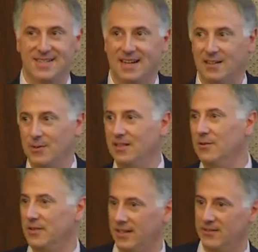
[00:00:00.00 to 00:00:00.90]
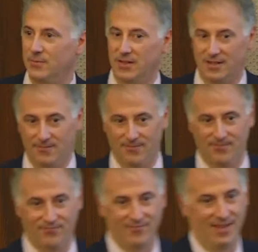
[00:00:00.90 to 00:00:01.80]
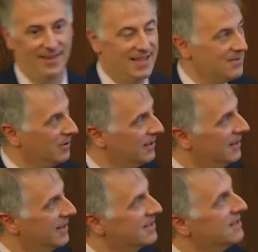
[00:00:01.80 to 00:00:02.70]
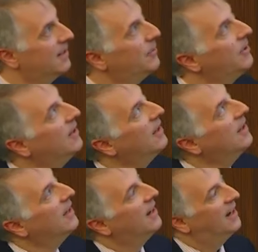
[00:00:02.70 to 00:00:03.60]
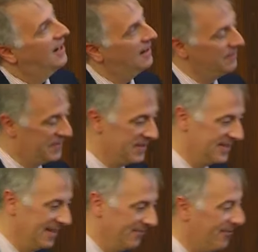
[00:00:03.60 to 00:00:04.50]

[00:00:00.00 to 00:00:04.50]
is, how do we deal with everybody? And that's really the next step. Uh, and